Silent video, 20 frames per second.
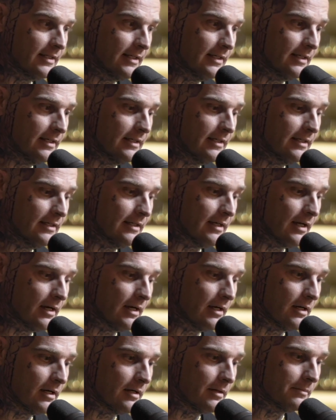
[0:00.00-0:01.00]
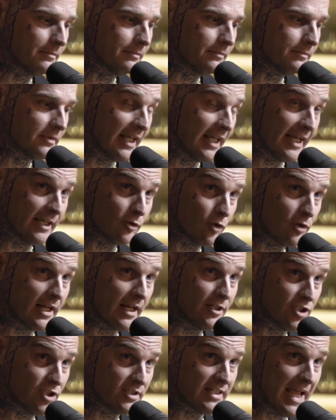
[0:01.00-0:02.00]
the um,
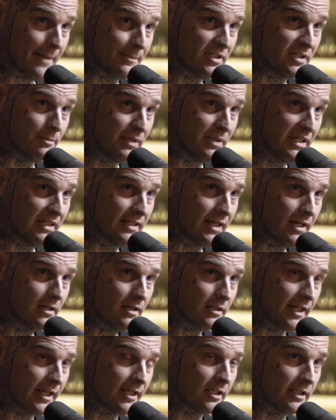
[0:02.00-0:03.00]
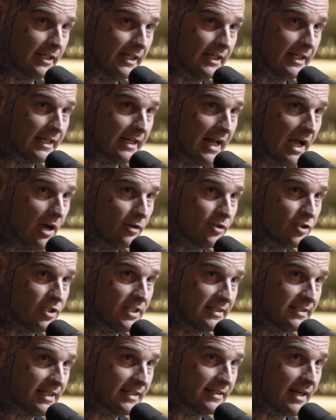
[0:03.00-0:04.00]
landlord had just happened to be there, like cleaning it out,
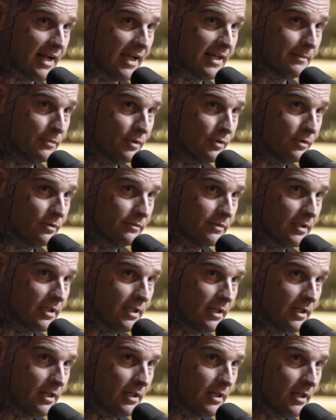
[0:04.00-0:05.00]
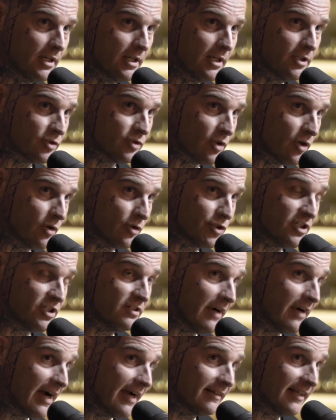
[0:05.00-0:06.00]
and she said that I had moved. So
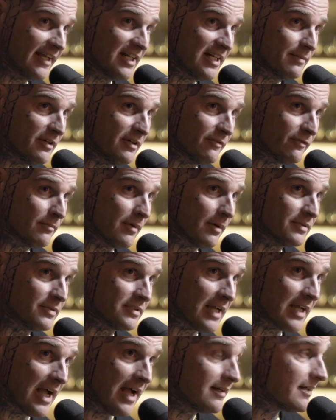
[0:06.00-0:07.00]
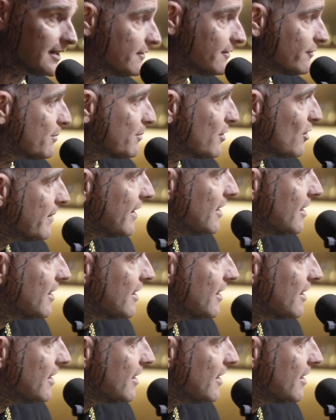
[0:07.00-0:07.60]
she violated me from absconding for